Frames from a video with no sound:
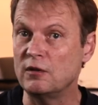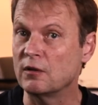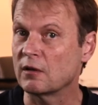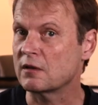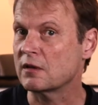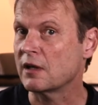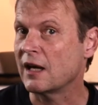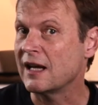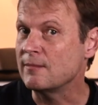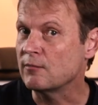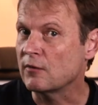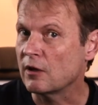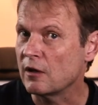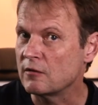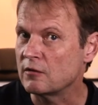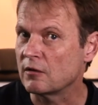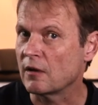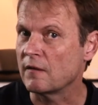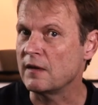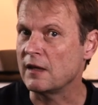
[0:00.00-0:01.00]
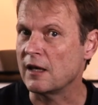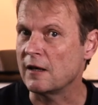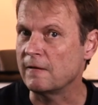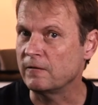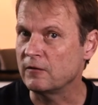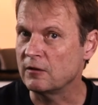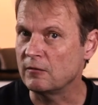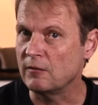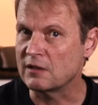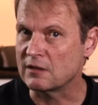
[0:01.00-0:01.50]
your timecode on the
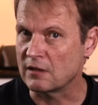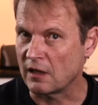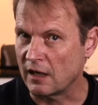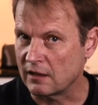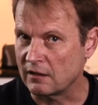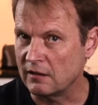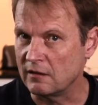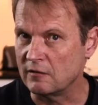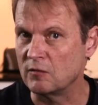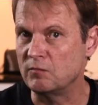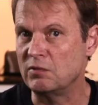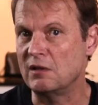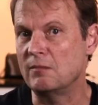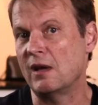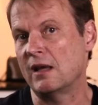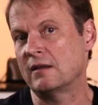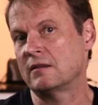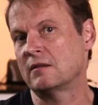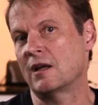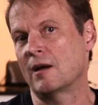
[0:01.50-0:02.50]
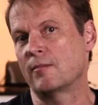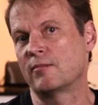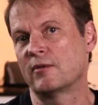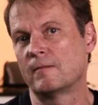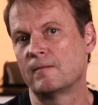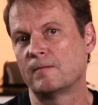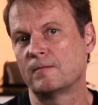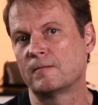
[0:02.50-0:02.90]
F2 is likely to be messed up.